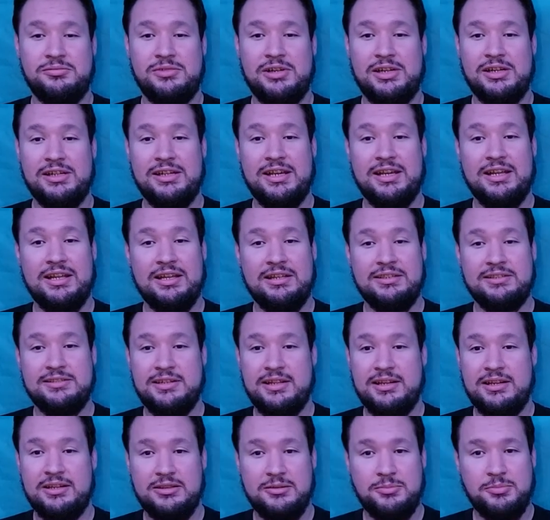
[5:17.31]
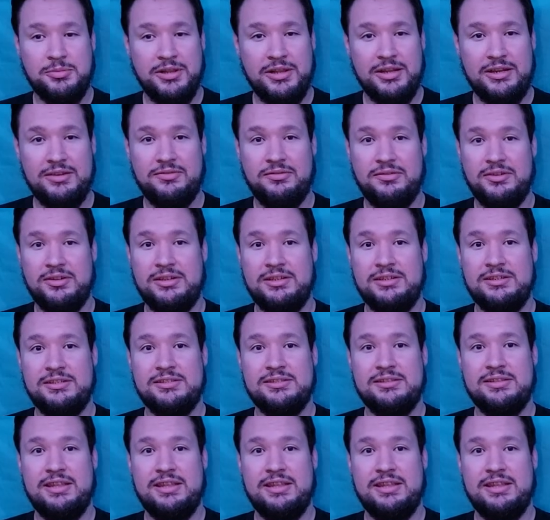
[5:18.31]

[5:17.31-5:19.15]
I stayed at the Planet Fitness.